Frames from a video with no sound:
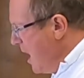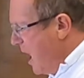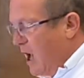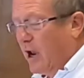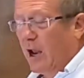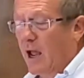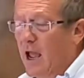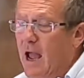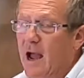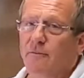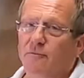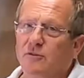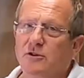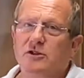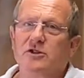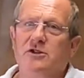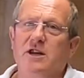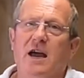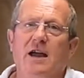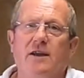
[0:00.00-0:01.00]
And I have to
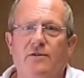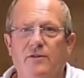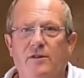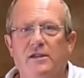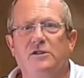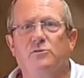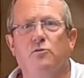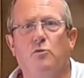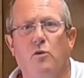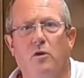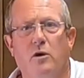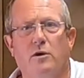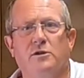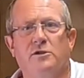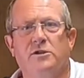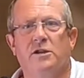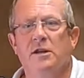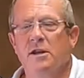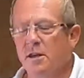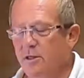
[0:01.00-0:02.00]
say, this
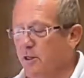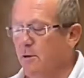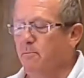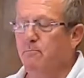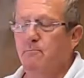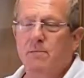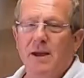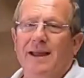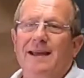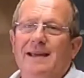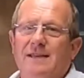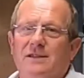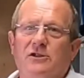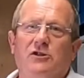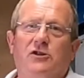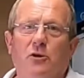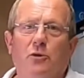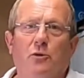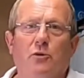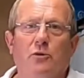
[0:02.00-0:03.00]
was the
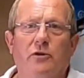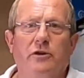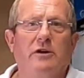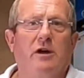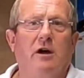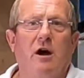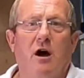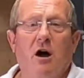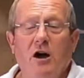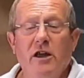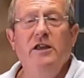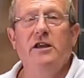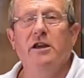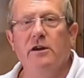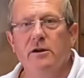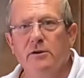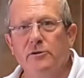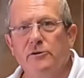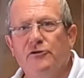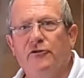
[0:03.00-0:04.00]
biggest tool that I
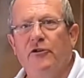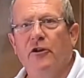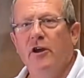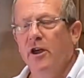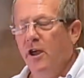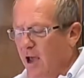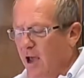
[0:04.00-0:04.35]
used